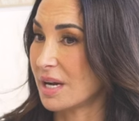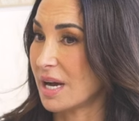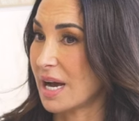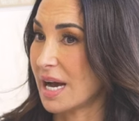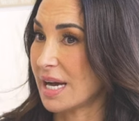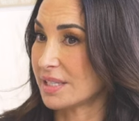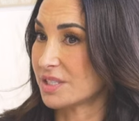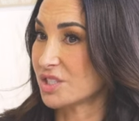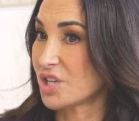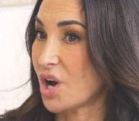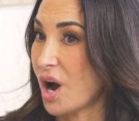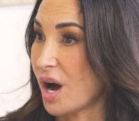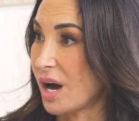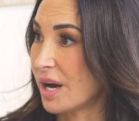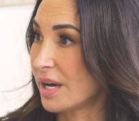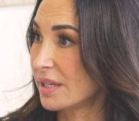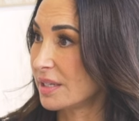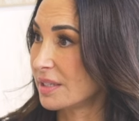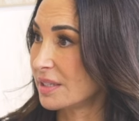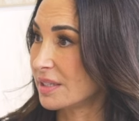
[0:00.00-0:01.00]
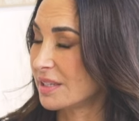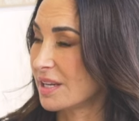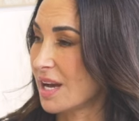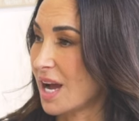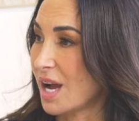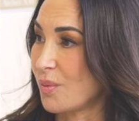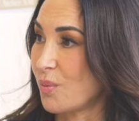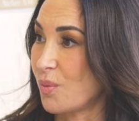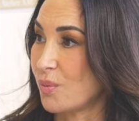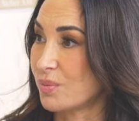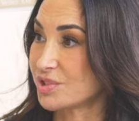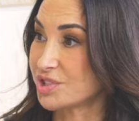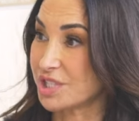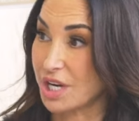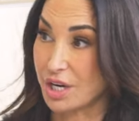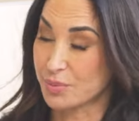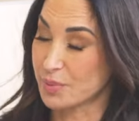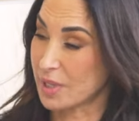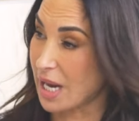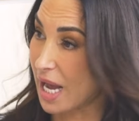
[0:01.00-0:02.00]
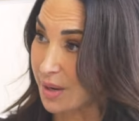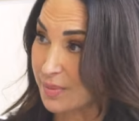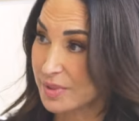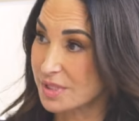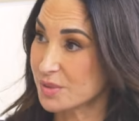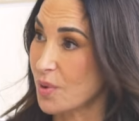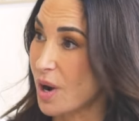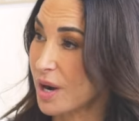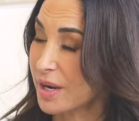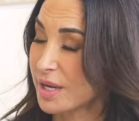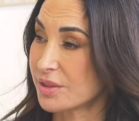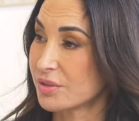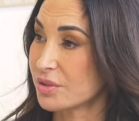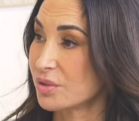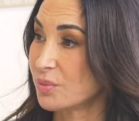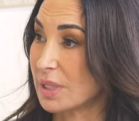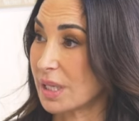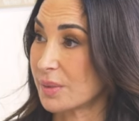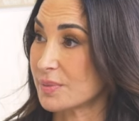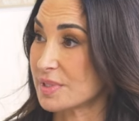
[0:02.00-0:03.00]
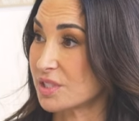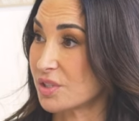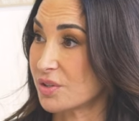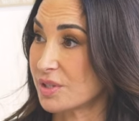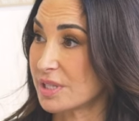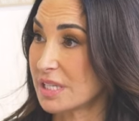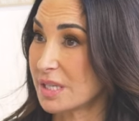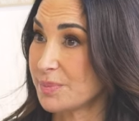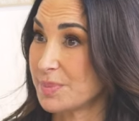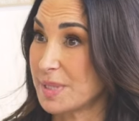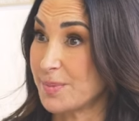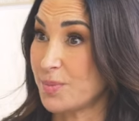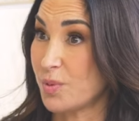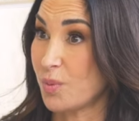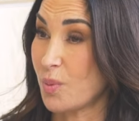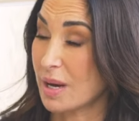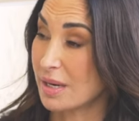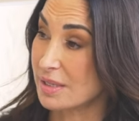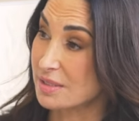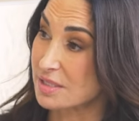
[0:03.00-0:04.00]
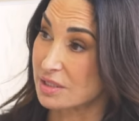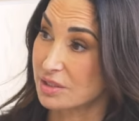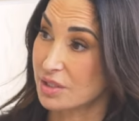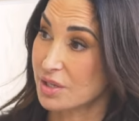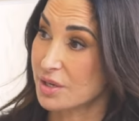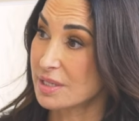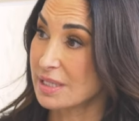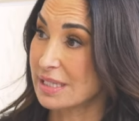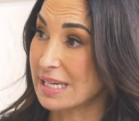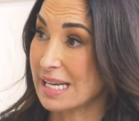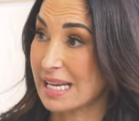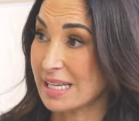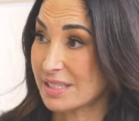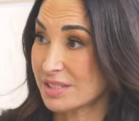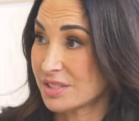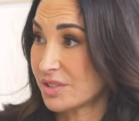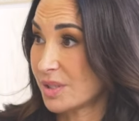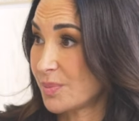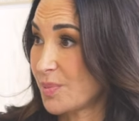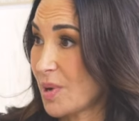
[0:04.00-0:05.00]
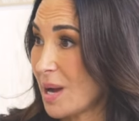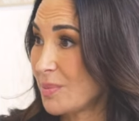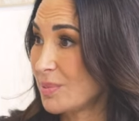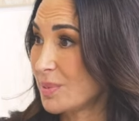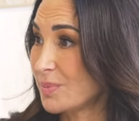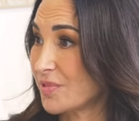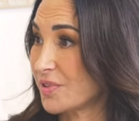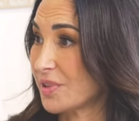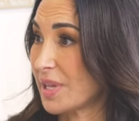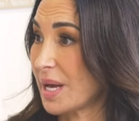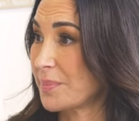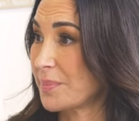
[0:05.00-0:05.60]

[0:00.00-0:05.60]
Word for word: I taught, I w- shared what I was walking through, what I was learning. People wanted mm-hmm. to learn, mm-hmm. and I answered a problem for them.